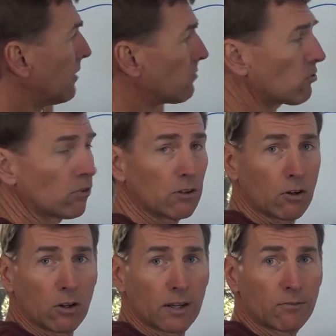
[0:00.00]
I've
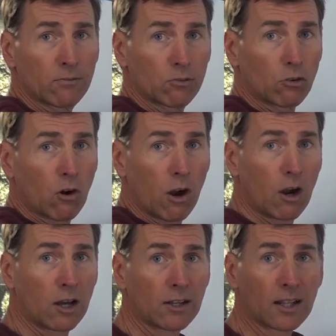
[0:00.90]

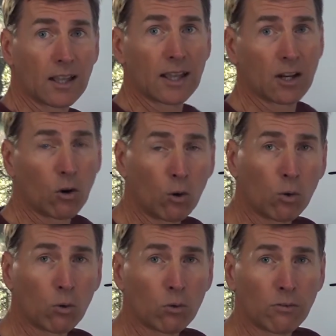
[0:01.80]
drawn an
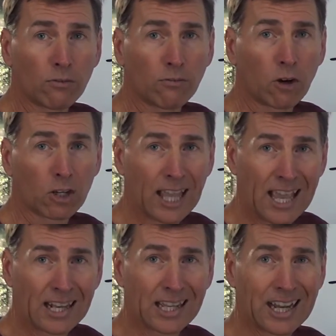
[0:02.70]
old
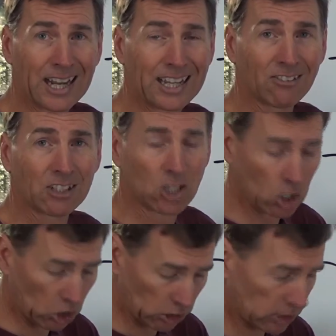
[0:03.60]
volcanic island
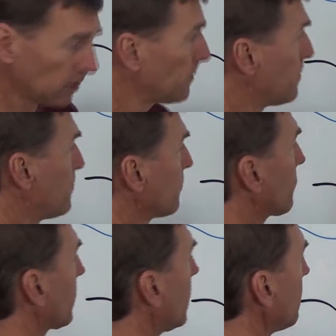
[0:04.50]
arc.
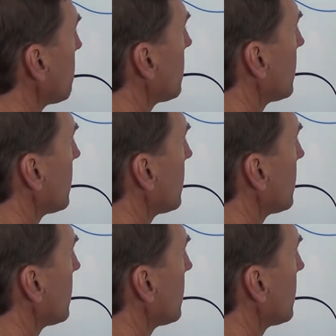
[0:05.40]
Okay,